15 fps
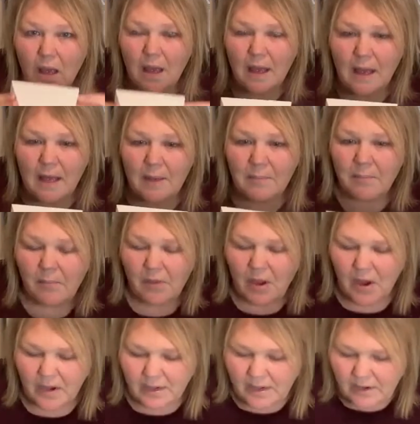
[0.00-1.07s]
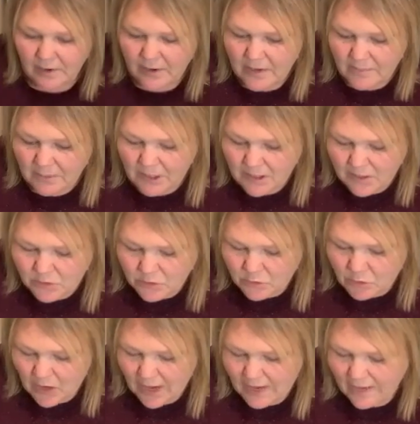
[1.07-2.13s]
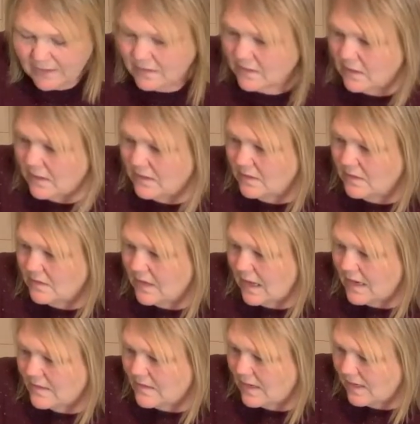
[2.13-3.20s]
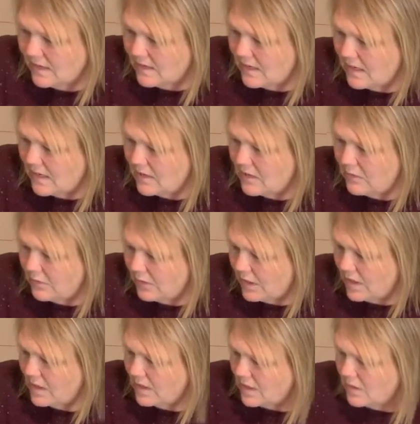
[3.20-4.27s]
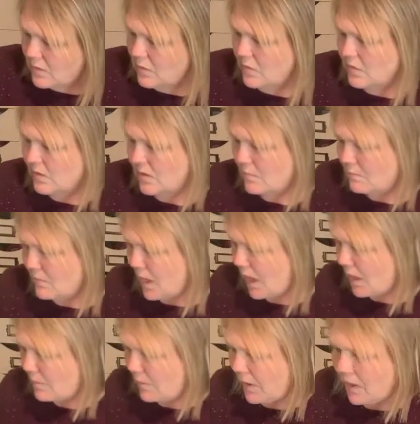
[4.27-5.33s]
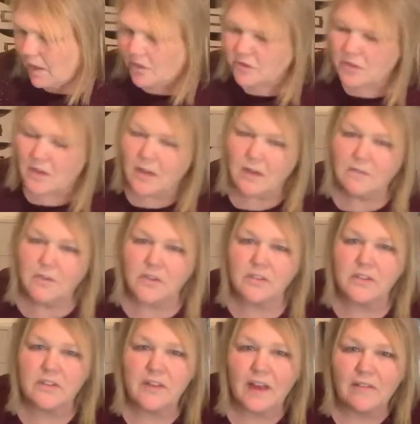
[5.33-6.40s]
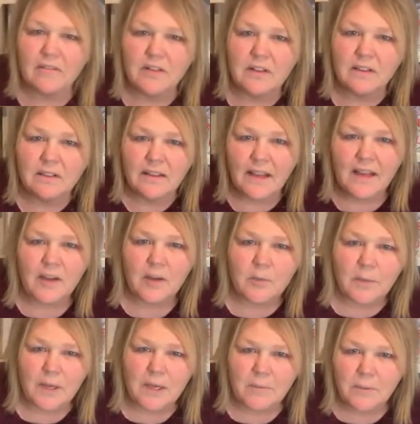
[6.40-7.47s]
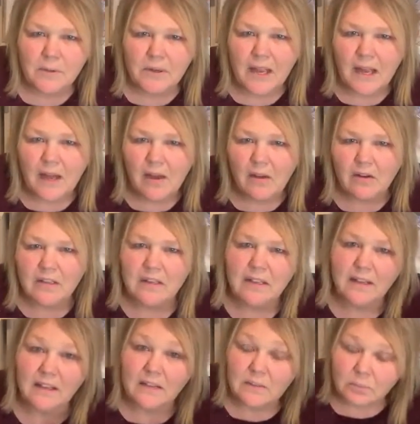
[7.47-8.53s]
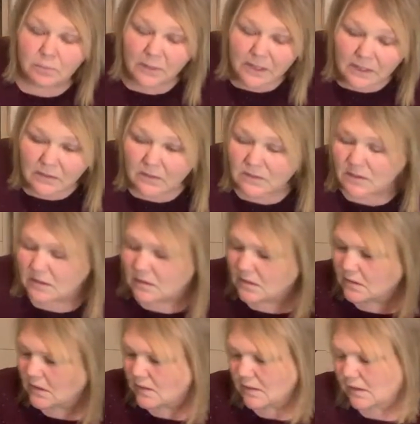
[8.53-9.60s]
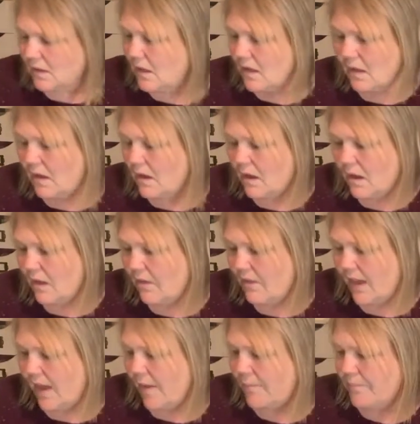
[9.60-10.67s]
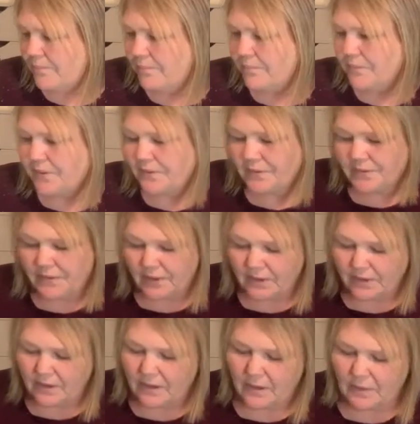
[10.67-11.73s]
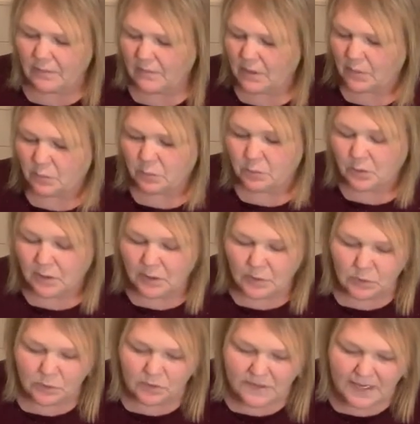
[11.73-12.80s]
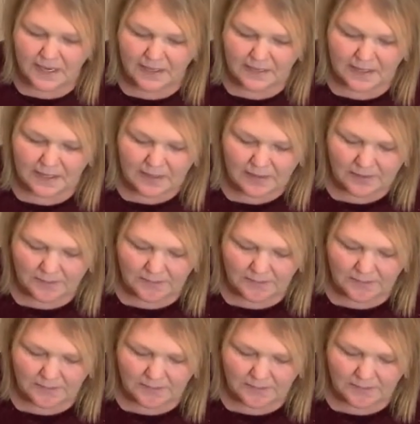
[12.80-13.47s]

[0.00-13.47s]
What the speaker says: on here, and I'm going to dry it. So this is a technique you can use to Mod Podge versus having to lay your paper down and it gets wrinkled and all that. This is a really cool technique.